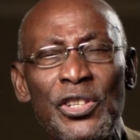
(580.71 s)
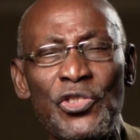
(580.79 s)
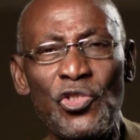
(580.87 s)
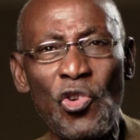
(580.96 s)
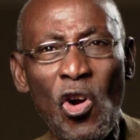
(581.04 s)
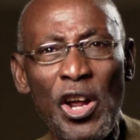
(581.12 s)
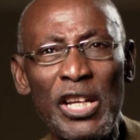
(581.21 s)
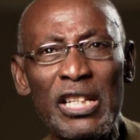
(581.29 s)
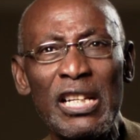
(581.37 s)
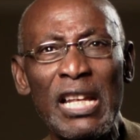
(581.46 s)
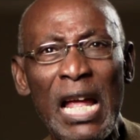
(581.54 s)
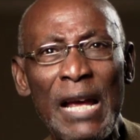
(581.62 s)
destroying
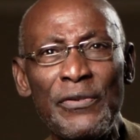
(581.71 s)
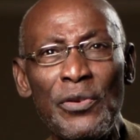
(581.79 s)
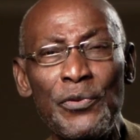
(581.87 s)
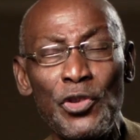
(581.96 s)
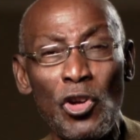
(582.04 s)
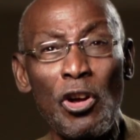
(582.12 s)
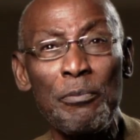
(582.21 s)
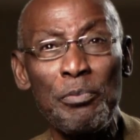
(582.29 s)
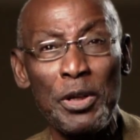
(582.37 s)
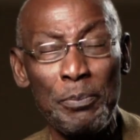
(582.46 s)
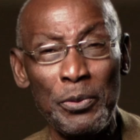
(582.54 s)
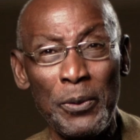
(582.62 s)
the lives of young
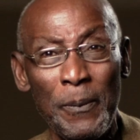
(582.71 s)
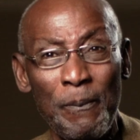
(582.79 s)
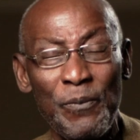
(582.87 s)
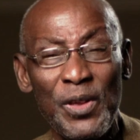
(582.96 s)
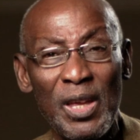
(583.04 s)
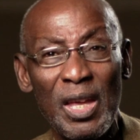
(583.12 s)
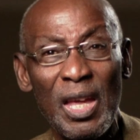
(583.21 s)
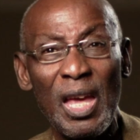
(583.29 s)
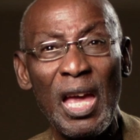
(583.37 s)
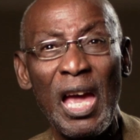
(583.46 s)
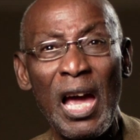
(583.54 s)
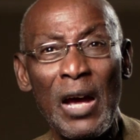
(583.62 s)
people.
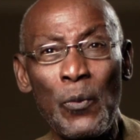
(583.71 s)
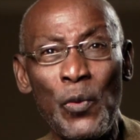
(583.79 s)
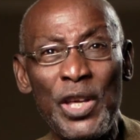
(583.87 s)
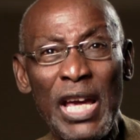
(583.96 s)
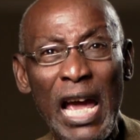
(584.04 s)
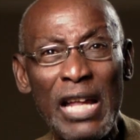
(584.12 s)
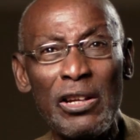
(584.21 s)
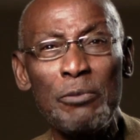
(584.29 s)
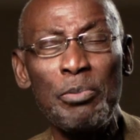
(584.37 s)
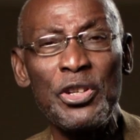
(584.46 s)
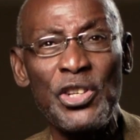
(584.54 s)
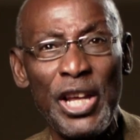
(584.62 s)
And we cannot
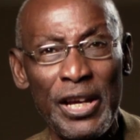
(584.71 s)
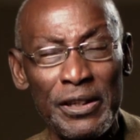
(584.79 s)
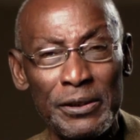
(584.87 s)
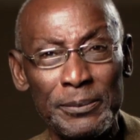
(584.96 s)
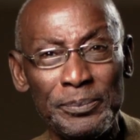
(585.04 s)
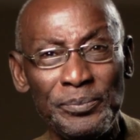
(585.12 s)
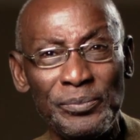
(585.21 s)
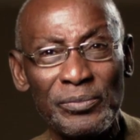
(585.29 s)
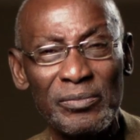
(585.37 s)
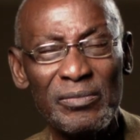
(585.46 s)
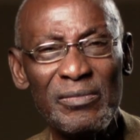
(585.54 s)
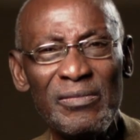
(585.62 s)
pretend
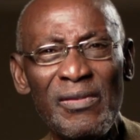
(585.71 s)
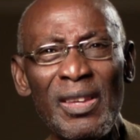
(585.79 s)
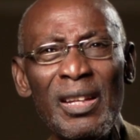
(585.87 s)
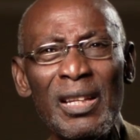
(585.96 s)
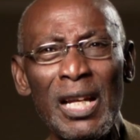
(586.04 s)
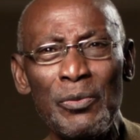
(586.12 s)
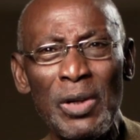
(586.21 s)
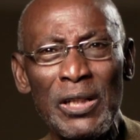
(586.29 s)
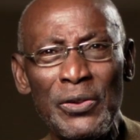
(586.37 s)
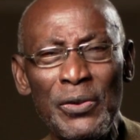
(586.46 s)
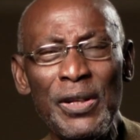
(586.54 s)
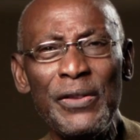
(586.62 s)
that we are
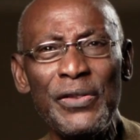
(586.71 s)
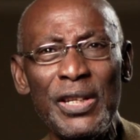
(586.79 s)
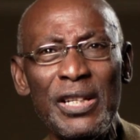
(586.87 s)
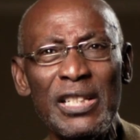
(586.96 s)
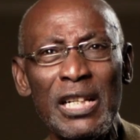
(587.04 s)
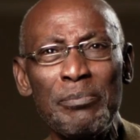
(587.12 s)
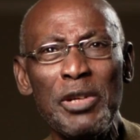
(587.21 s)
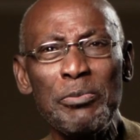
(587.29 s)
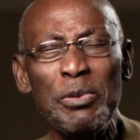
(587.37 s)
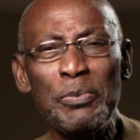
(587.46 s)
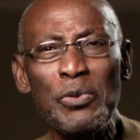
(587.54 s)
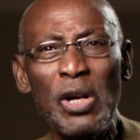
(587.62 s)
doing things that make
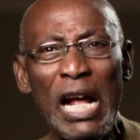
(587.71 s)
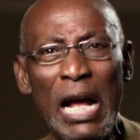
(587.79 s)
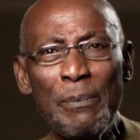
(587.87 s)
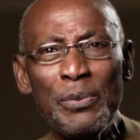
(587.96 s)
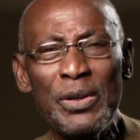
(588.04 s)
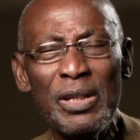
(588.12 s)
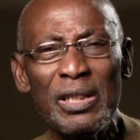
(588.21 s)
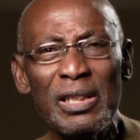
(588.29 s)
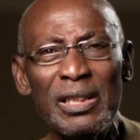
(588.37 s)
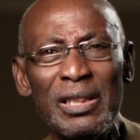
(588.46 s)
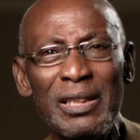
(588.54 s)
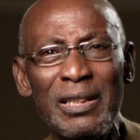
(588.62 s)
people happy,
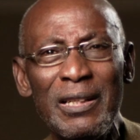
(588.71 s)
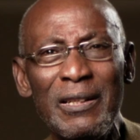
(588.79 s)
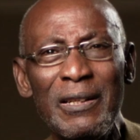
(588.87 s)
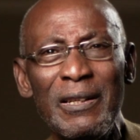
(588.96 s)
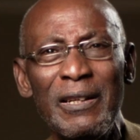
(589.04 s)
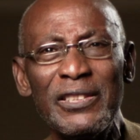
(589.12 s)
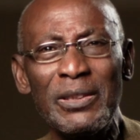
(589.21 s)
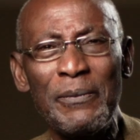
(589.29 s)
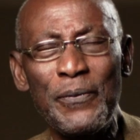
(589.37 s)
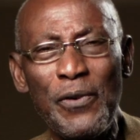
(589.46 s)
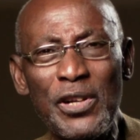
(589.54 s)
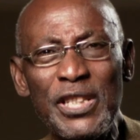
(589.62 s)
some
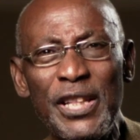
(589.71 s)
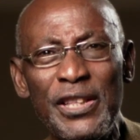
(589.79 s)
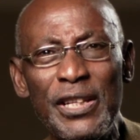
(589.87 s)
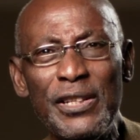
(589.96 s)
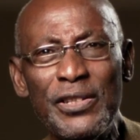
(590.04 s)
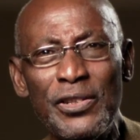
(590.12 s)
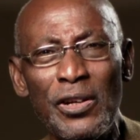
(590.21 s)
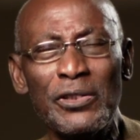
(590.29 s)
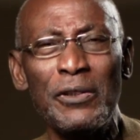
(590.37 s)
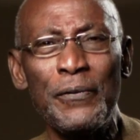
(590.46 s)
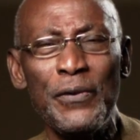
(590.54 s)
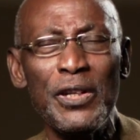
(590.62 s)
fuzzy things,
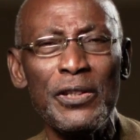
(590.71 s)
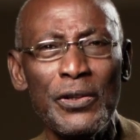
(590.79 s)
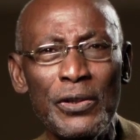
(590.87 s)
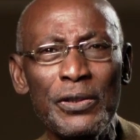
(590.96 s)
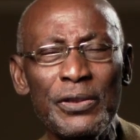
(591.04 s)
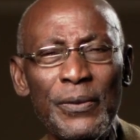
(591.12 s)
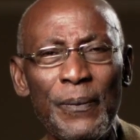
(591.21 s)
Dr. Feel Good,